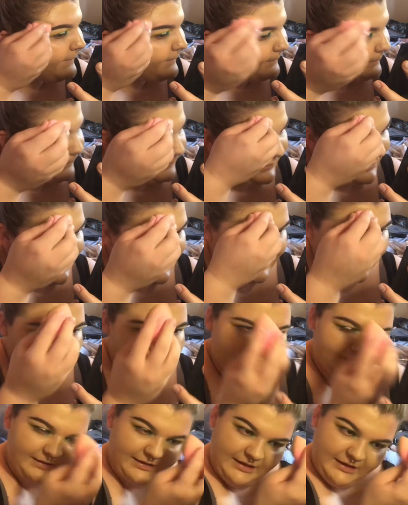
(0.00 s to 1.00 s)
But
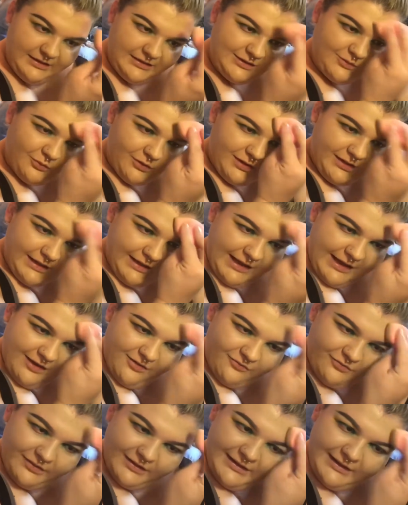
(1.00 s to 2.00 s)
it's working
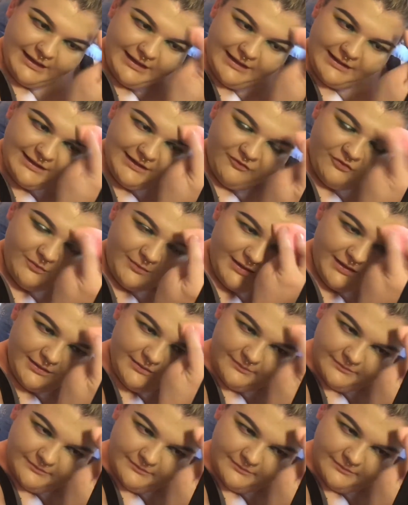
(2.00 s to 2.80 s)
out really nicely for me.